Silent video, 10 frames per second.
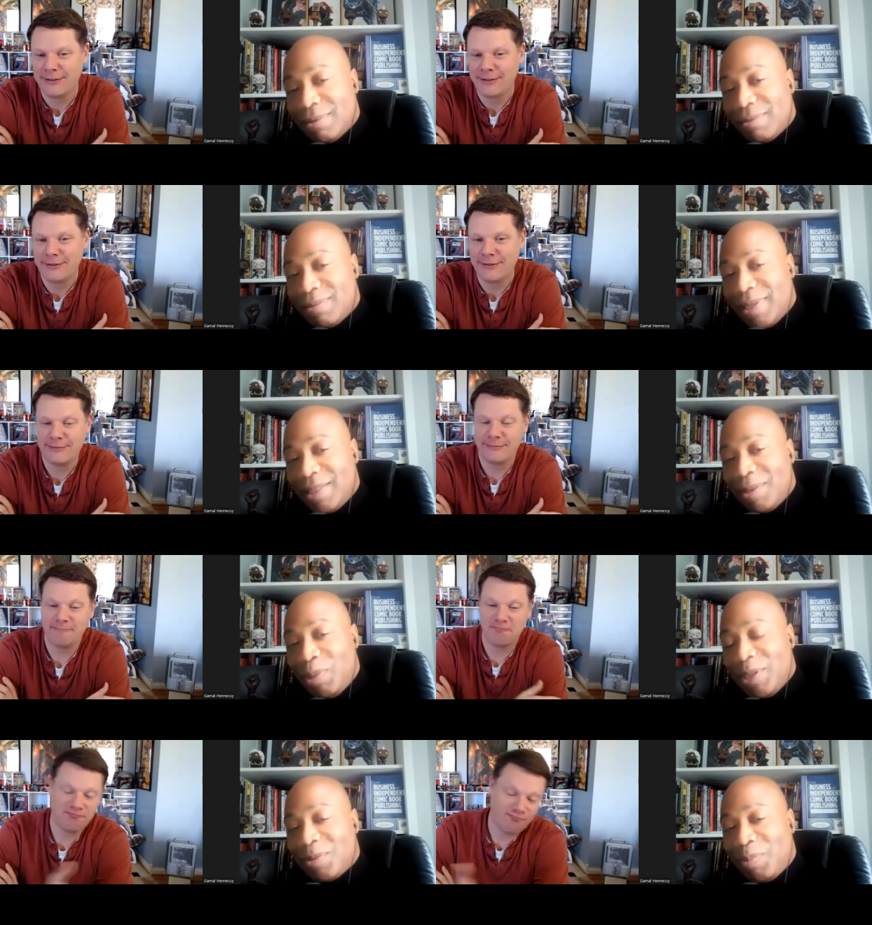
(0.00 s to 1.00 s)
Speaker 1: to get
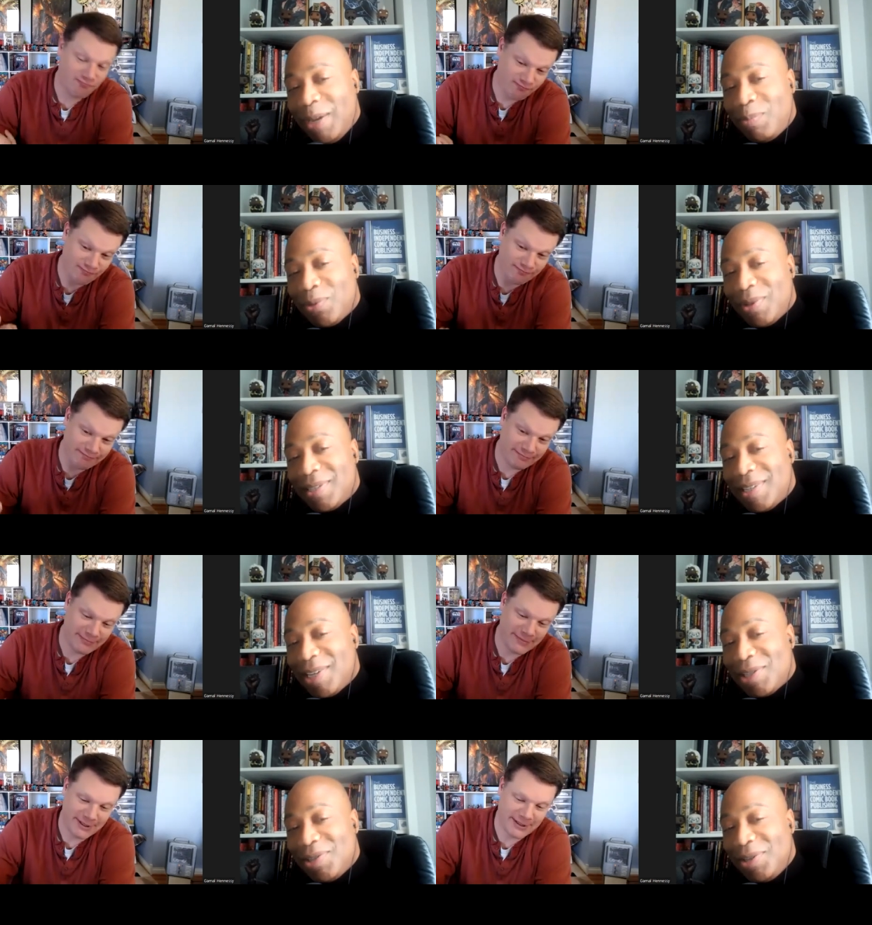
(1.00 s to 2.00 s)
the piece of paper that
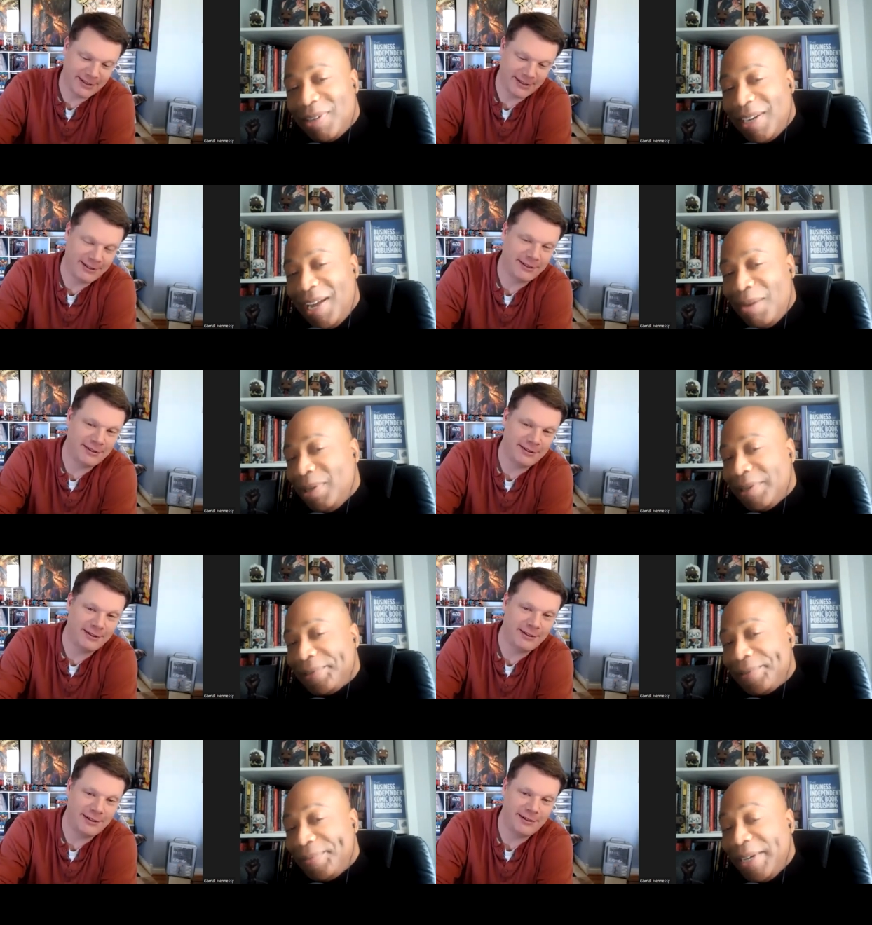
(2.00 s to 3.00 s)
says you're in comics.
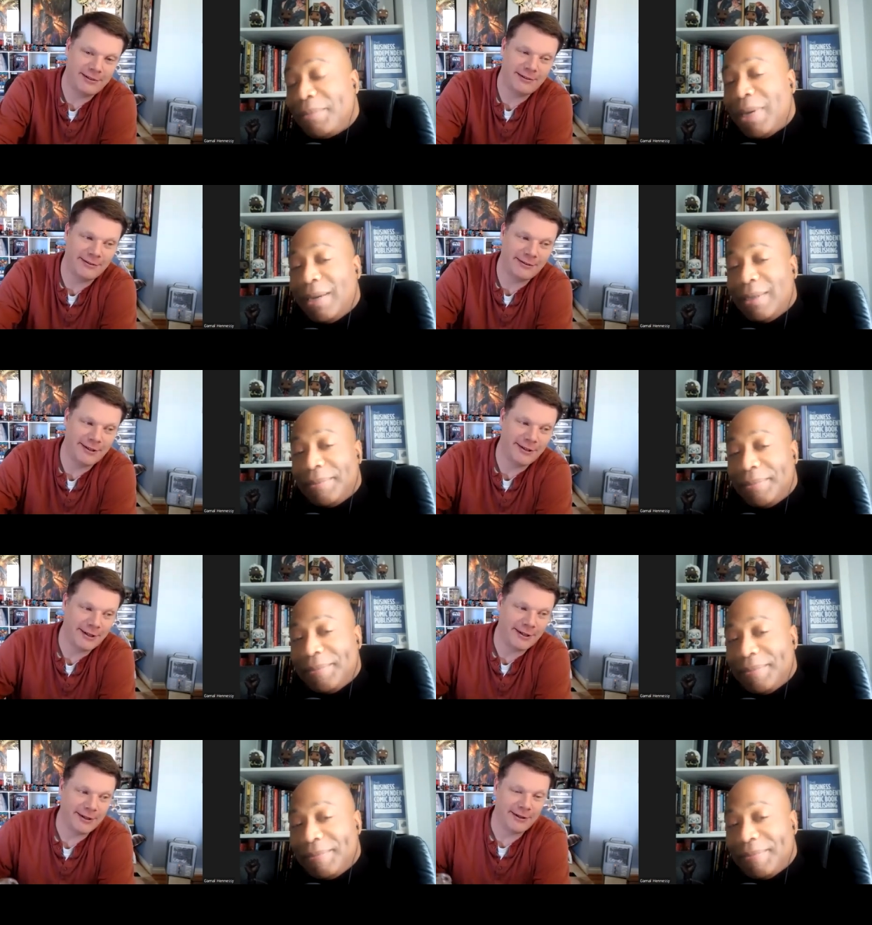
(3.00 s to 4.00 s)
Think about it.
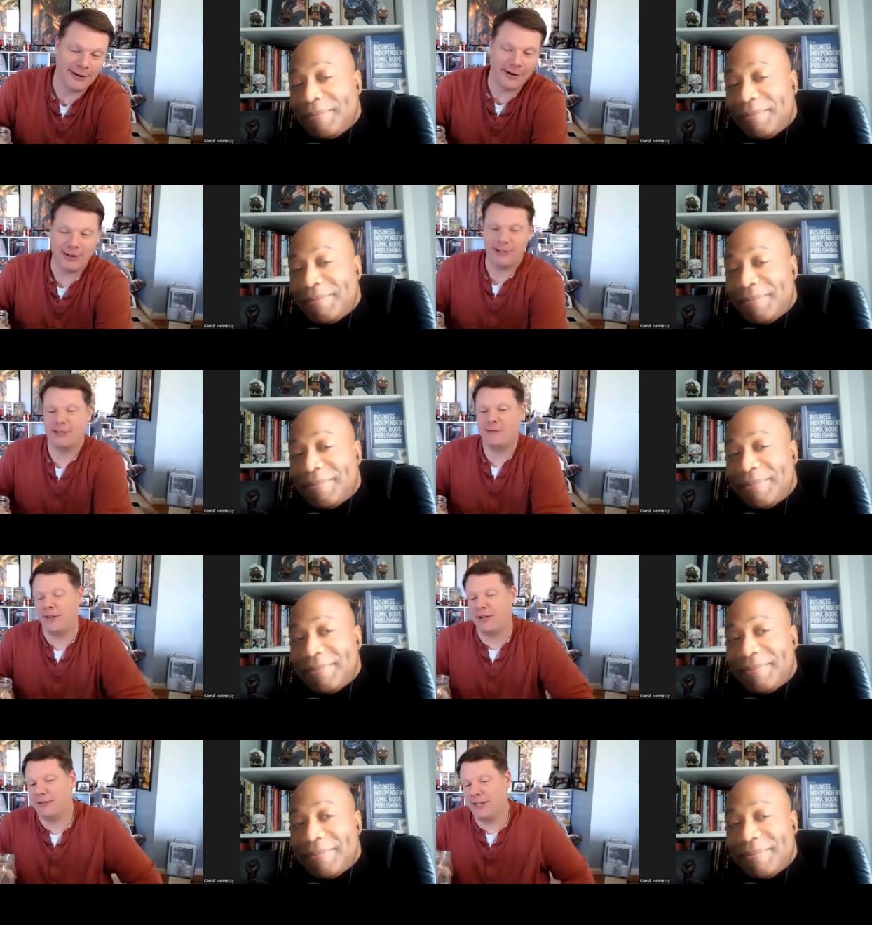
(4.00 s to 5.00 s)
All right, that's
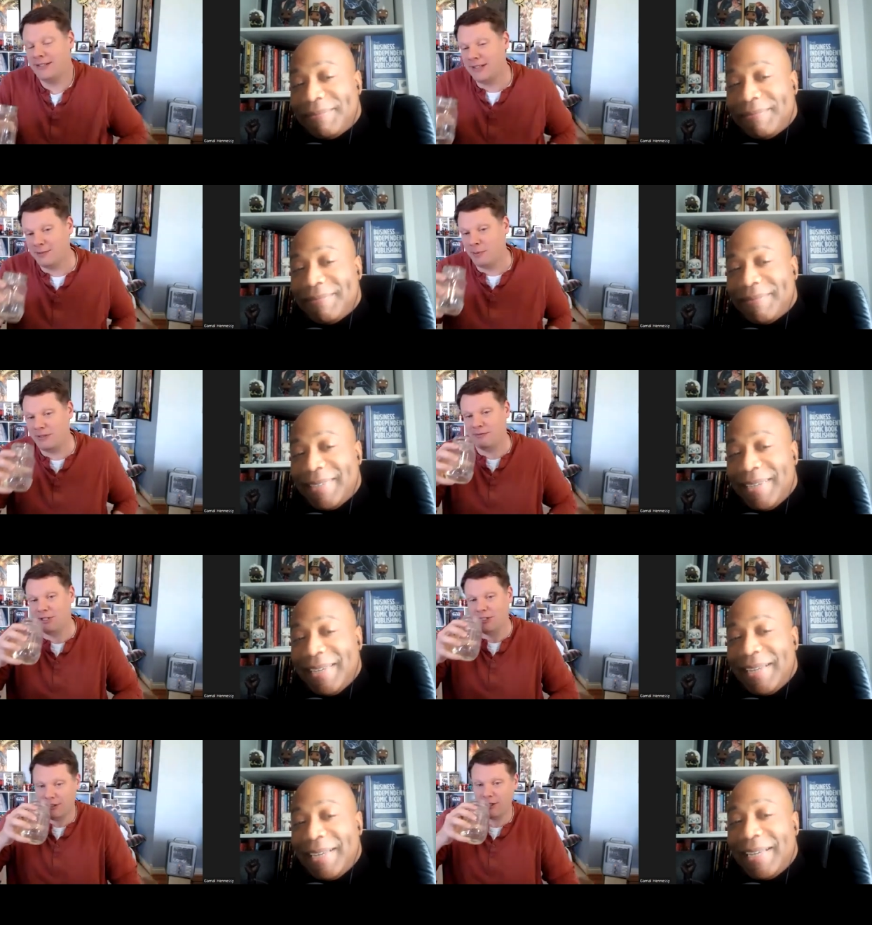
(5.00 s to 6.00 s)
fair. Less
Speaker 2: expensive to get
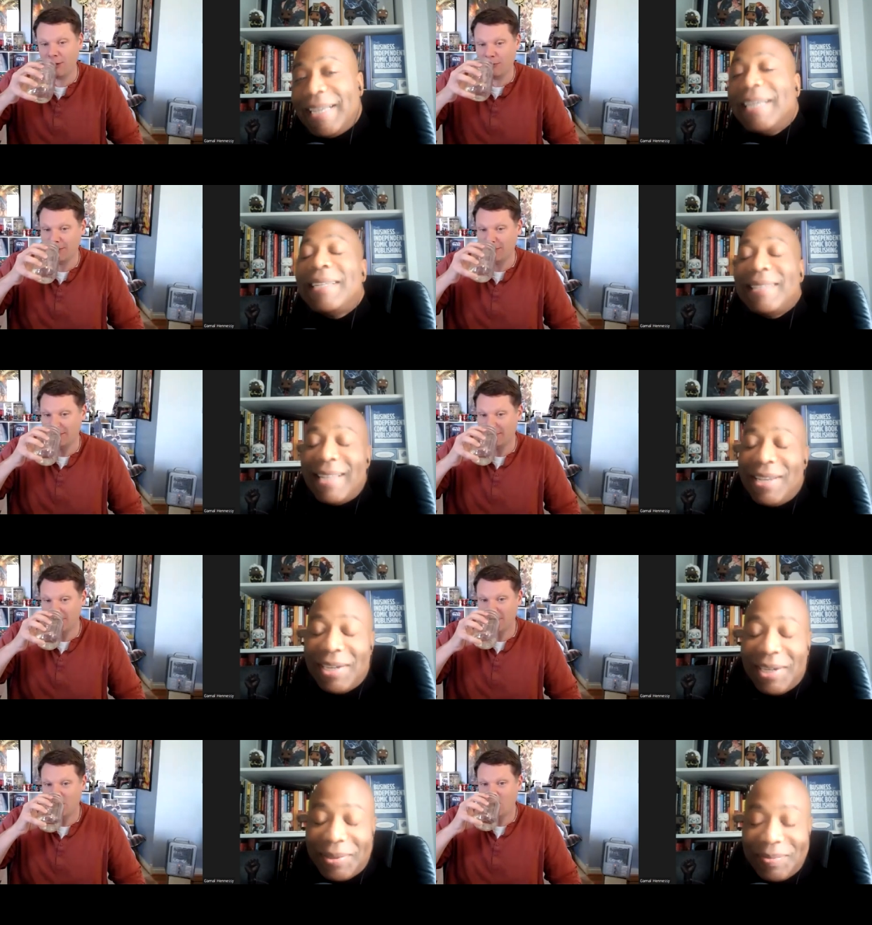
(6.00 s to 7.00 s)
it.
Speaker 1: There
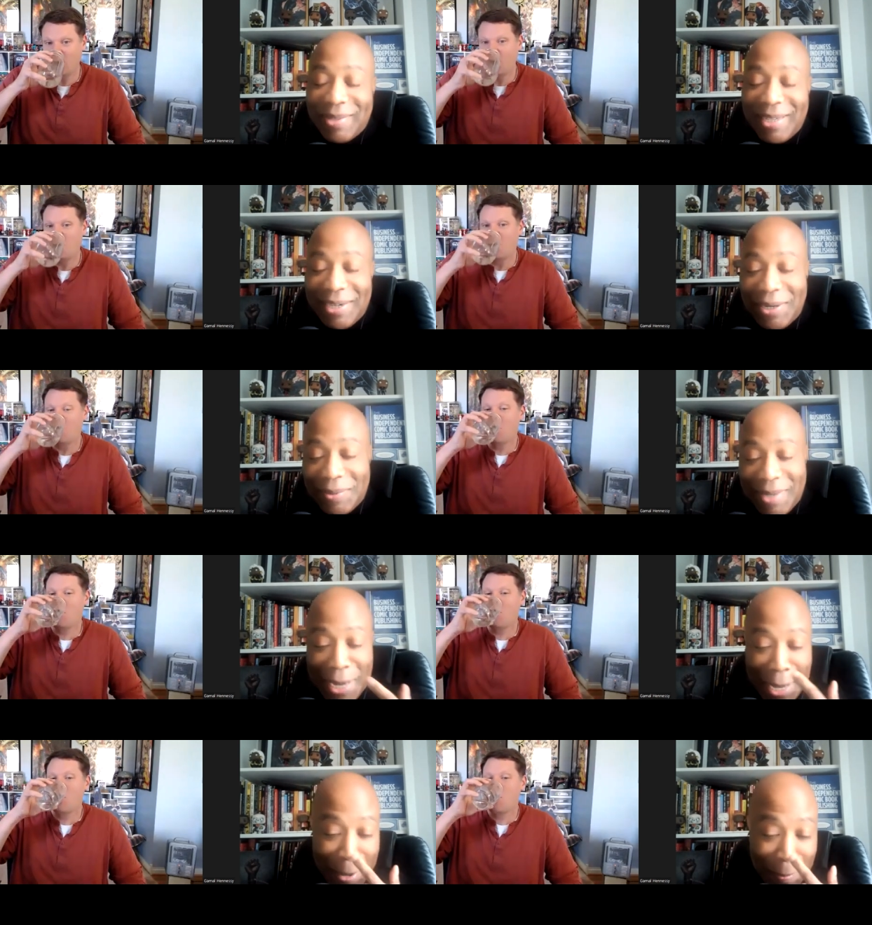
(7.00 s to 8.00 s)
you go. There you go.
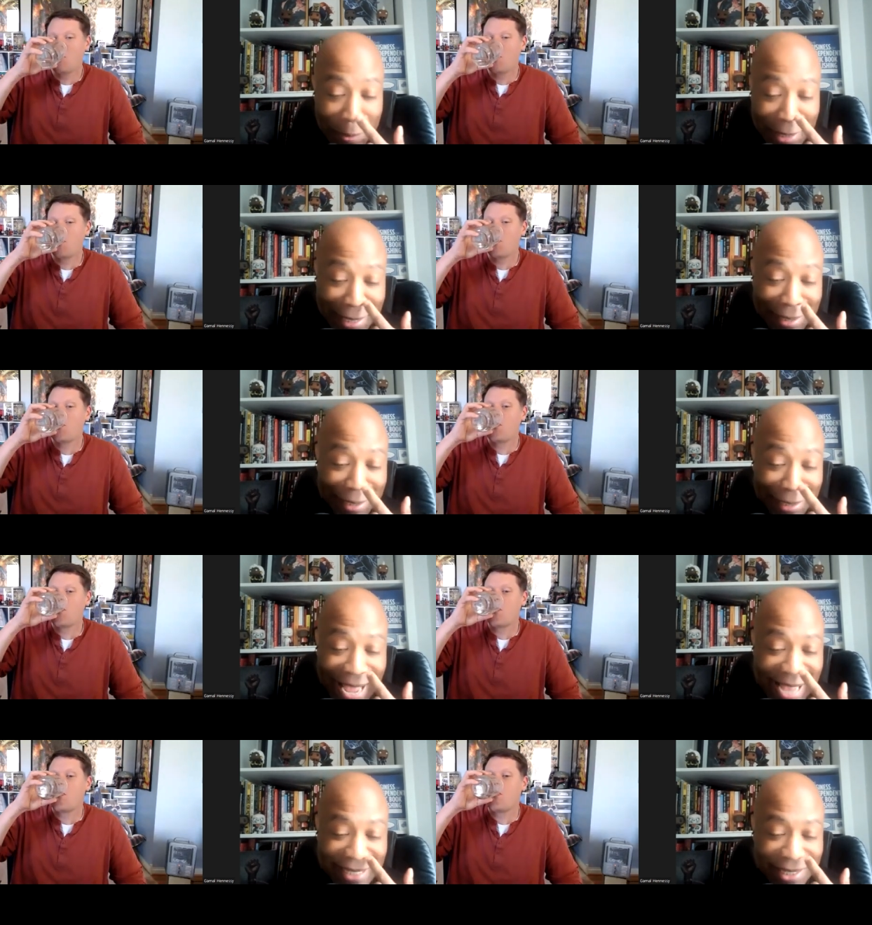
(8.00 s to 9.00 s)
Um, the
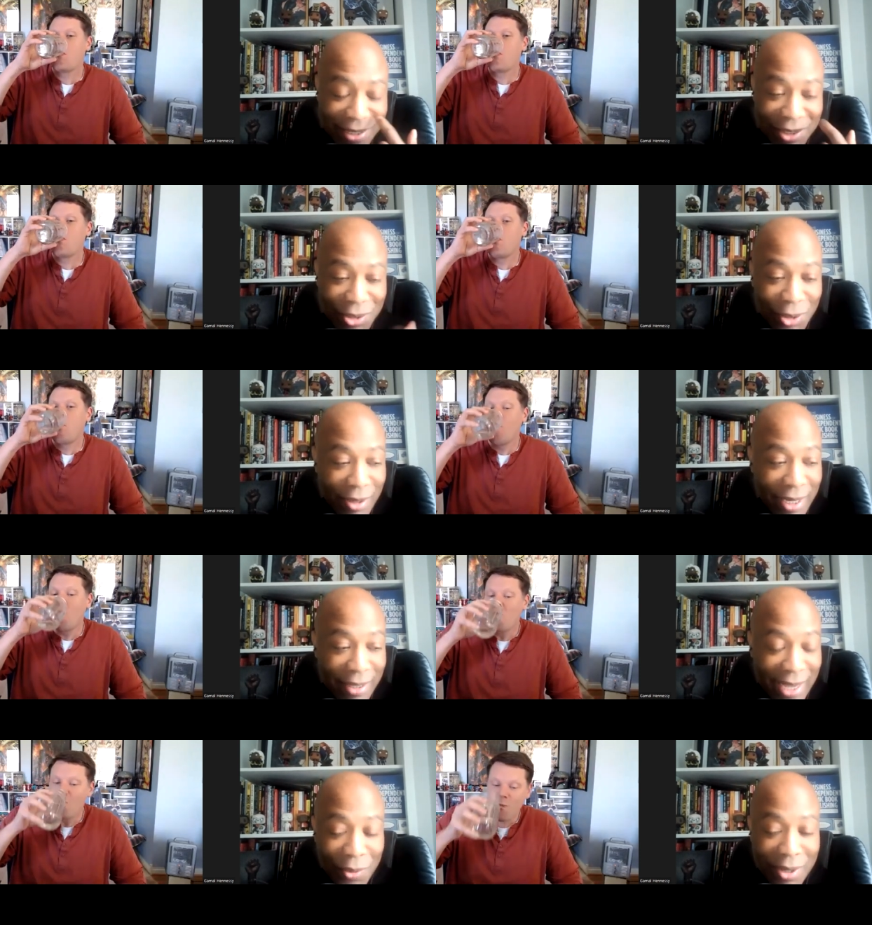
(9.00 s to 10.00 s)
last
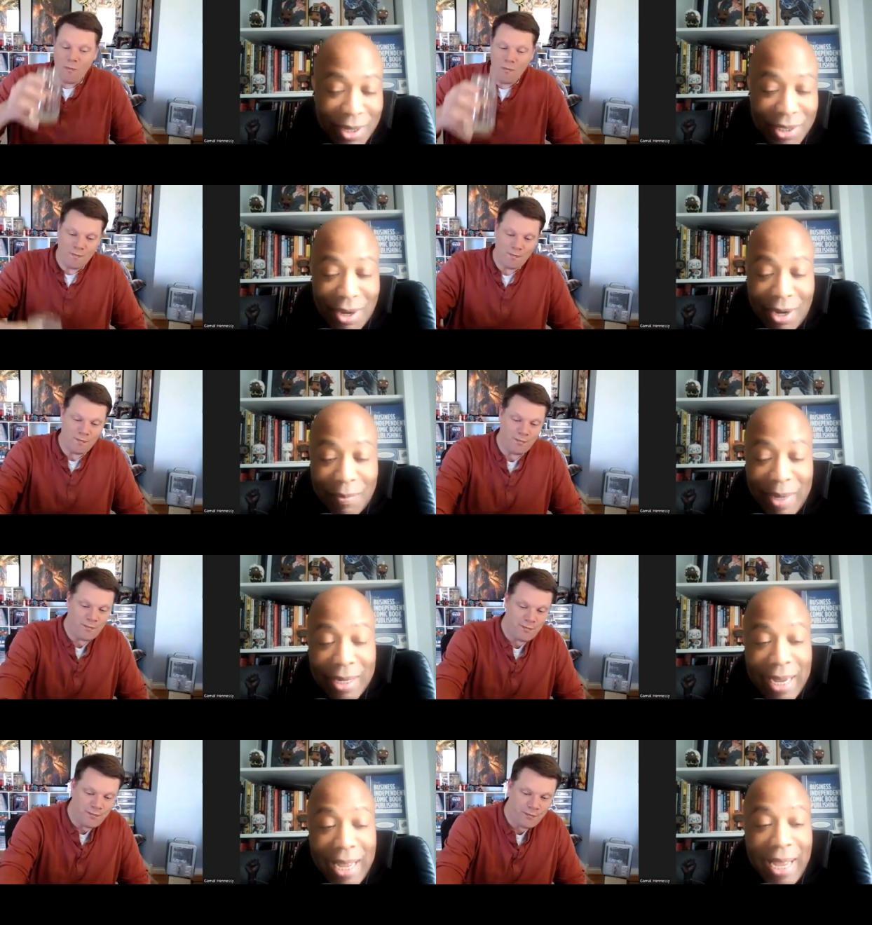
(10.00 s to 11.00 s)
story that we're going to talk
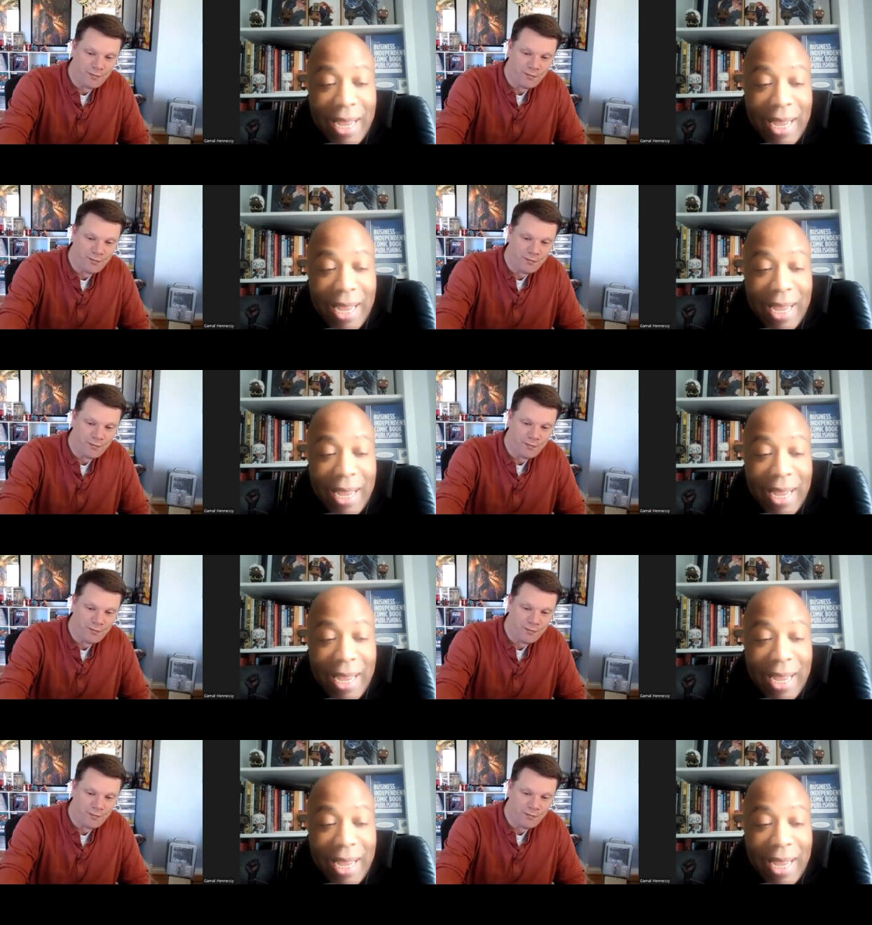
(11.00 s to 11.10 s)
about